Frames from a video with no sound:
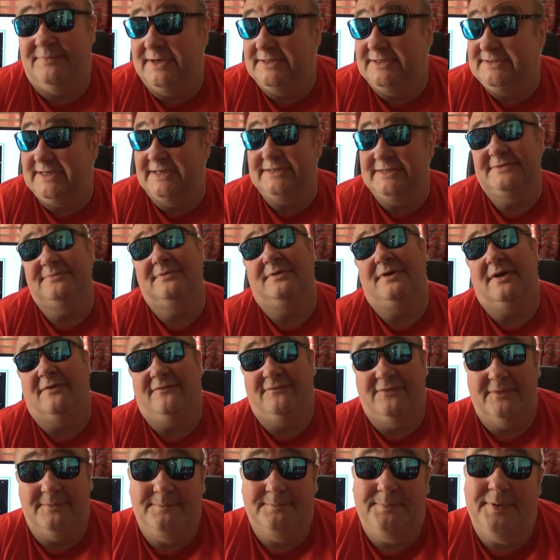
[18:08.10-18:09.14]
Bridges were
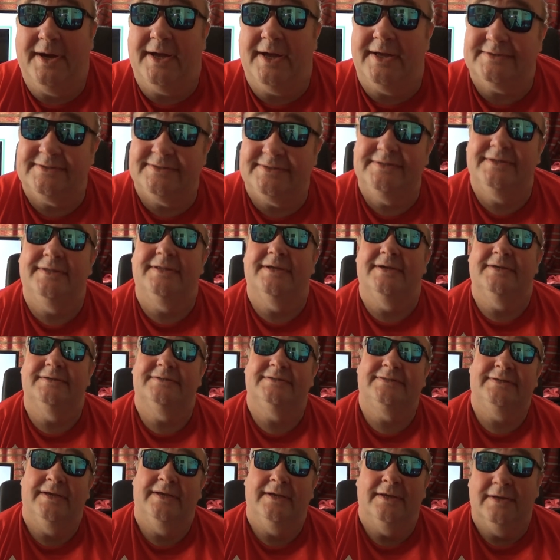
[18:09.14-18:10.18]
offered parts to
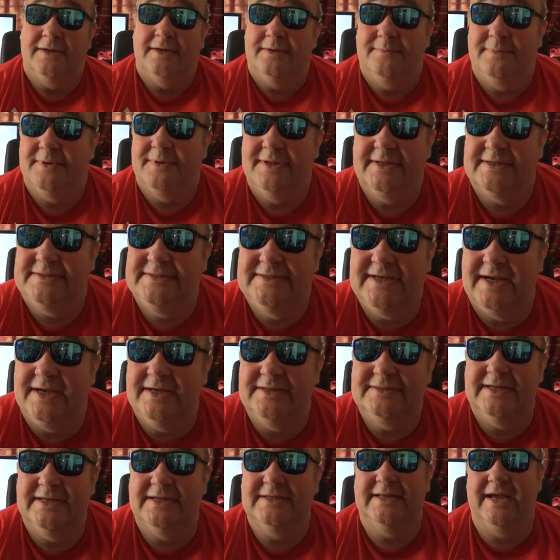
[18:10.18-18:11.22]
this but they
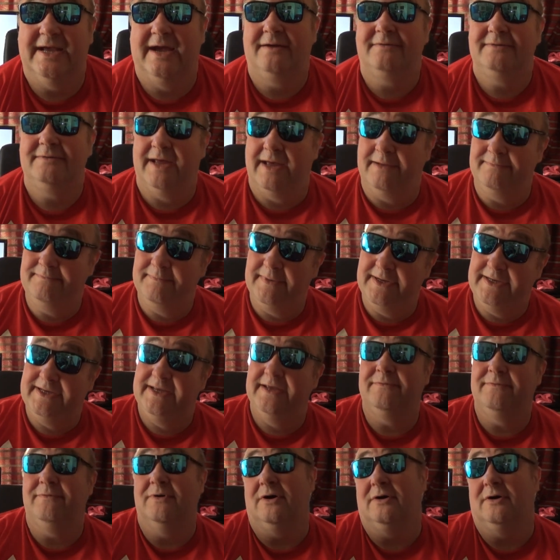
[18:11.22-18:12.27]
turned it down and
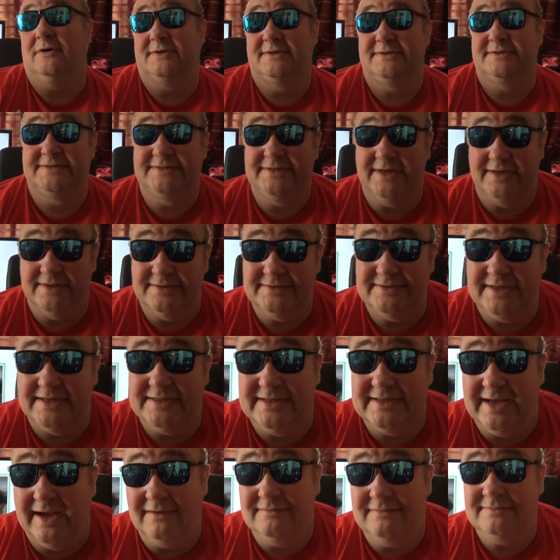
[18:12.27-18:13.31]
Mickey Rourke turned
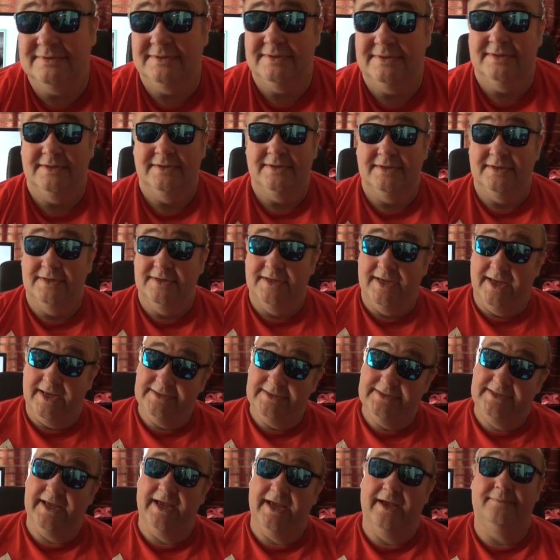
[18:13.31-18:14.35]
it down
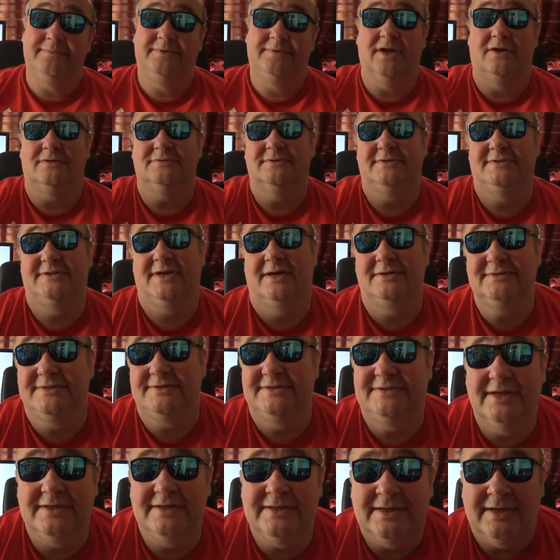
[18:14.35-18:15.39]
in came Don
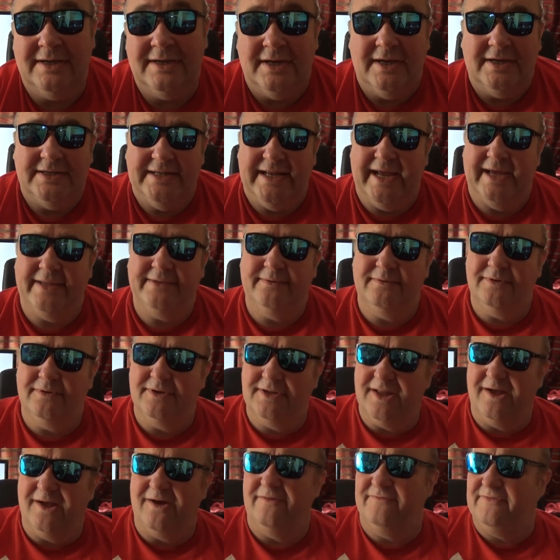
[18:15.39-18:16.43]
Johnson. Now there were
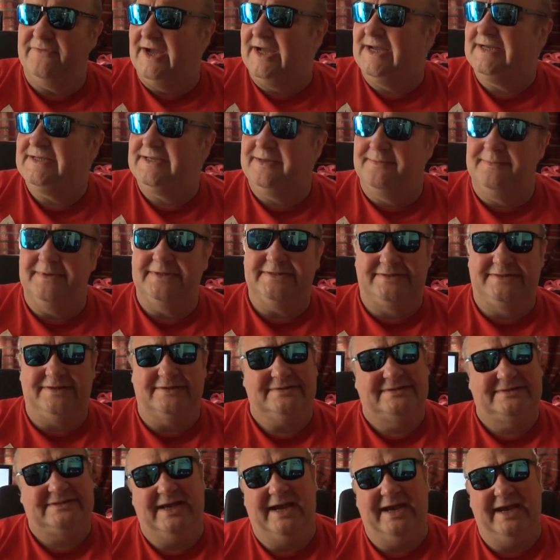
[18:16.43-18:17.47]
a lot of arguments
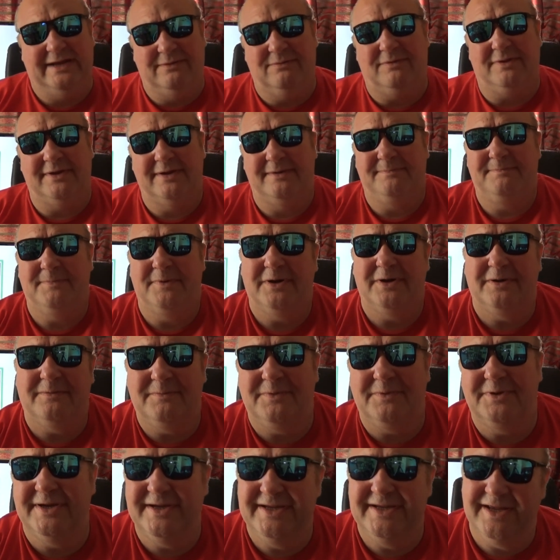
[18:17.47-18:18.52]
on say he wanted more
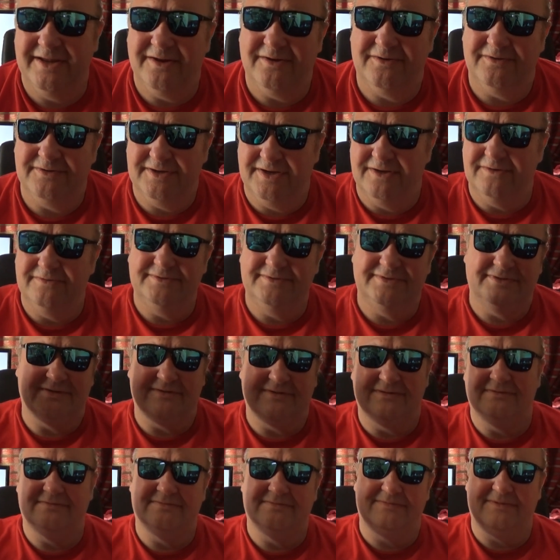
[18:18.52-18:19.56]
money, you know,
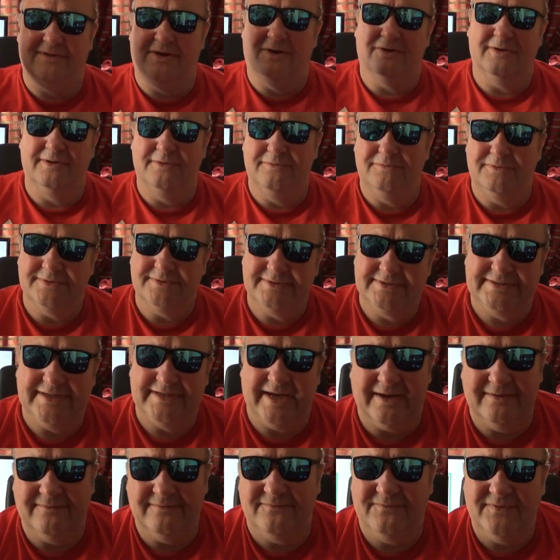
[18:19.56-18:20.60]
usual Hollywood
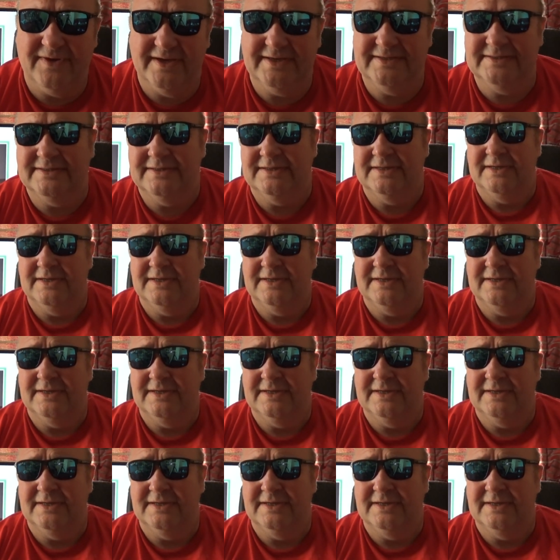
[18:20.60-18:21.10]
type thing.